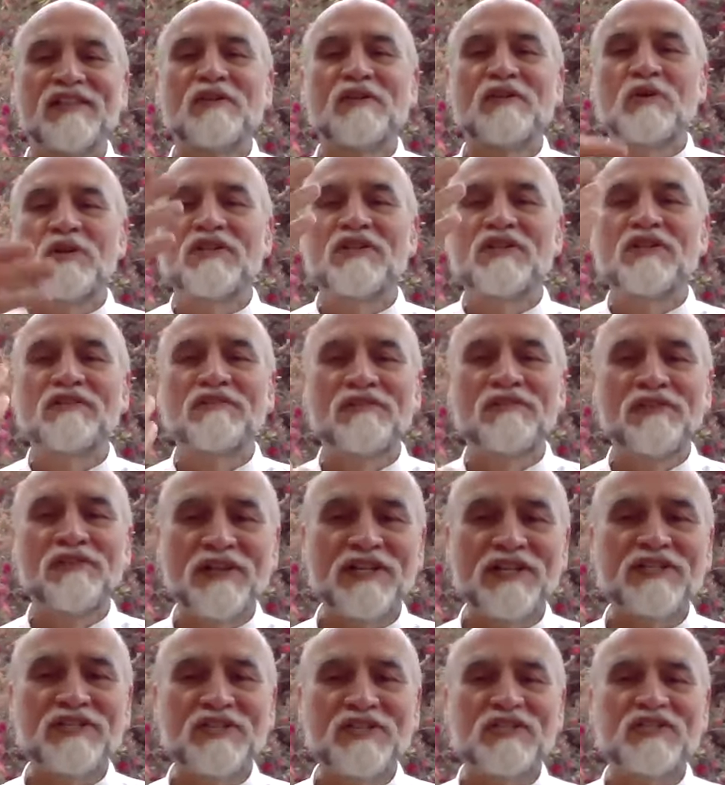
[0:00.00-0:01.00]
with a
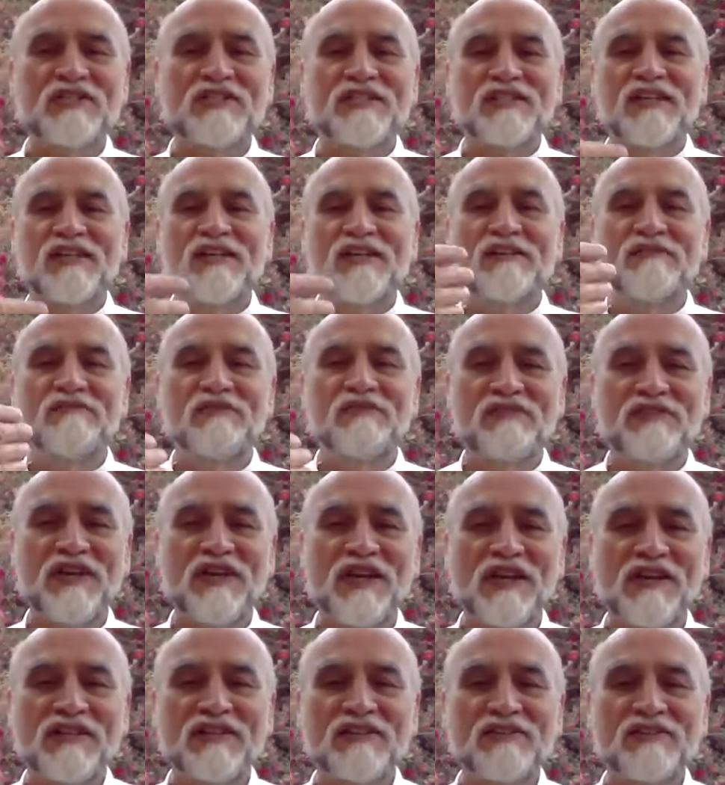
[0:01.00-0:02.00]
list of
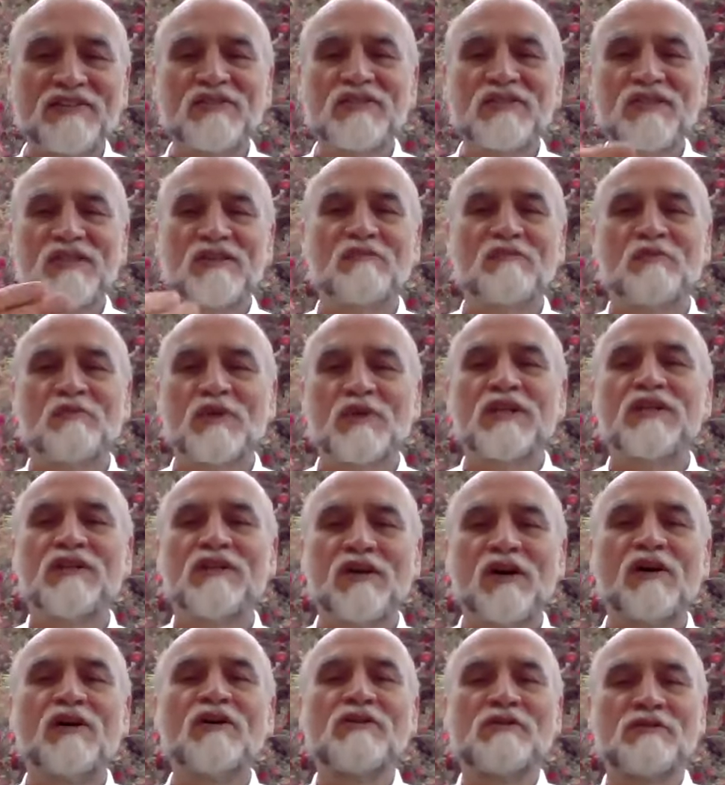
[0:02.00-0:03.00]
things that we
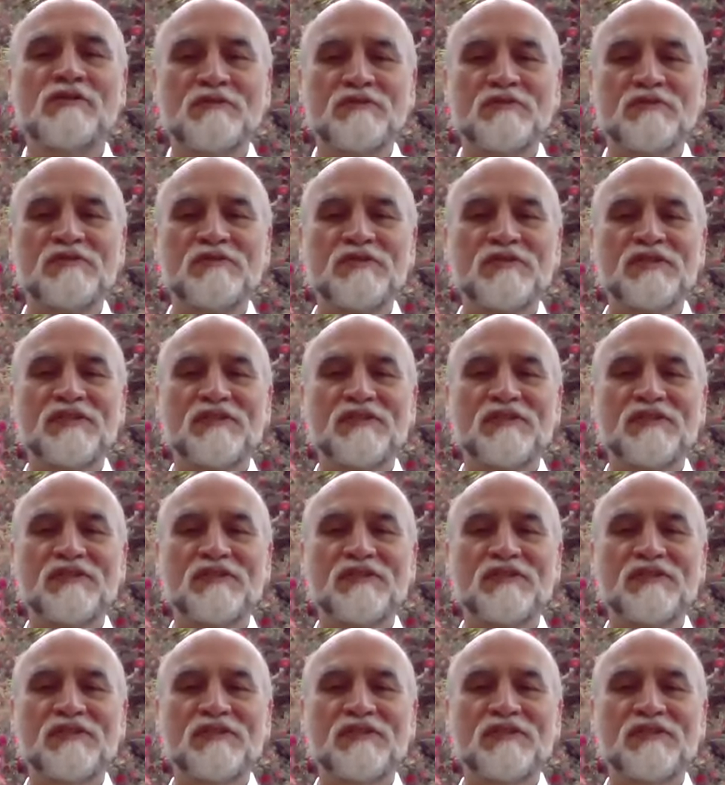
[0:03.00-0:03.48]
owned.